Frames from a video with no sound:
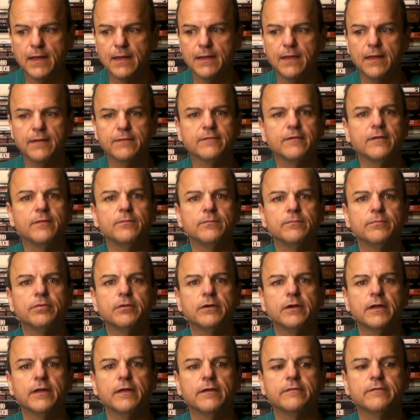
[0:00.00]
guess I'm
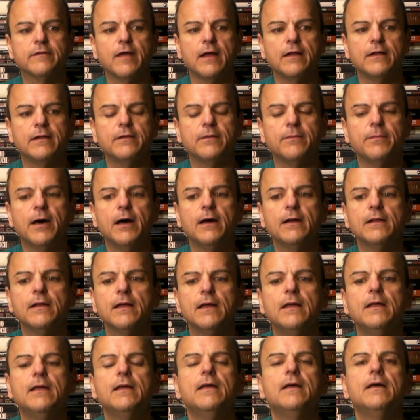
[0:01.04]
pretty excited about.
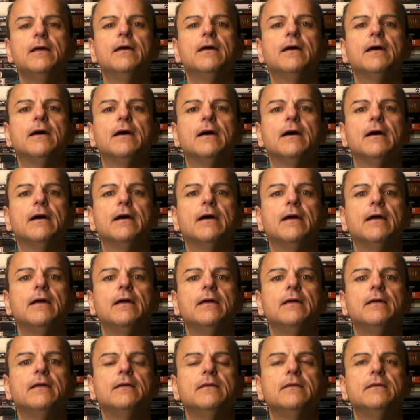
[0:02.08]

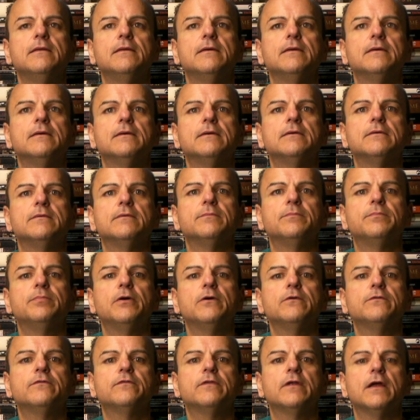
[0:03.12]
I
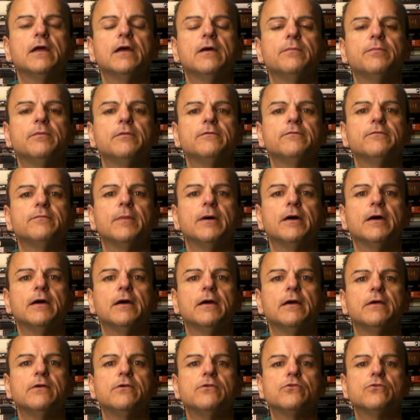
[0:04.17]
posted a couple of
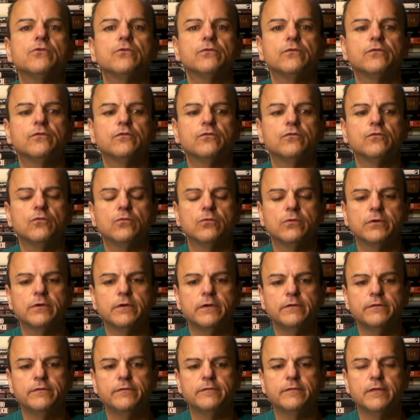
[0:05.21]
my short
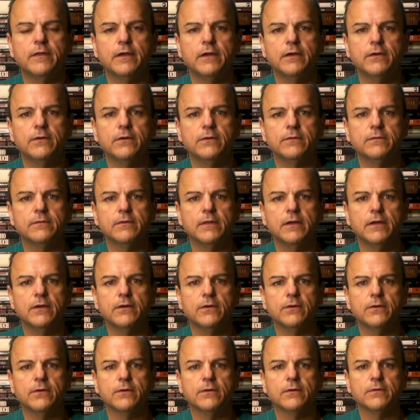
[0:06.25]
stories. They
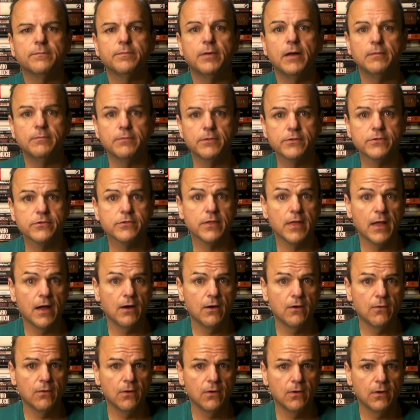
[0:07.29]
are published
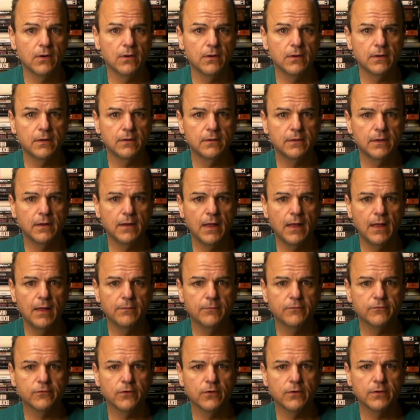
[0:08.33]
now on
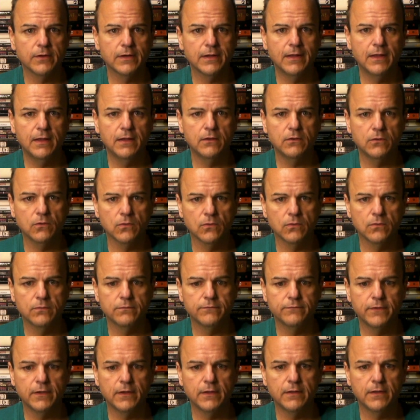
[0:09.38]
Amazon Kindle
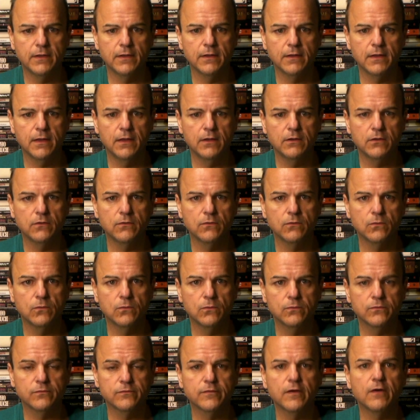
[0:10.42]
via the
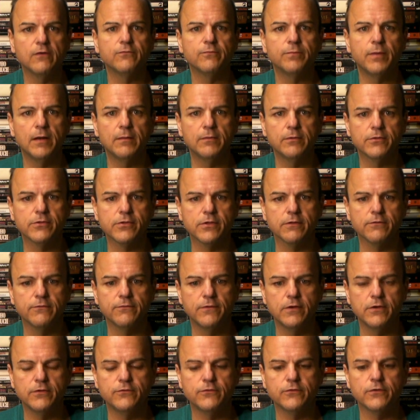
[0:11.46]
Kindle self-publishing
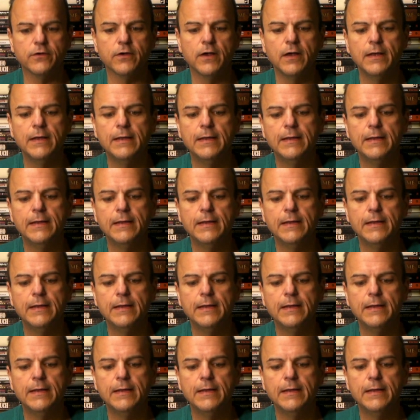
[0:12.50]
feature.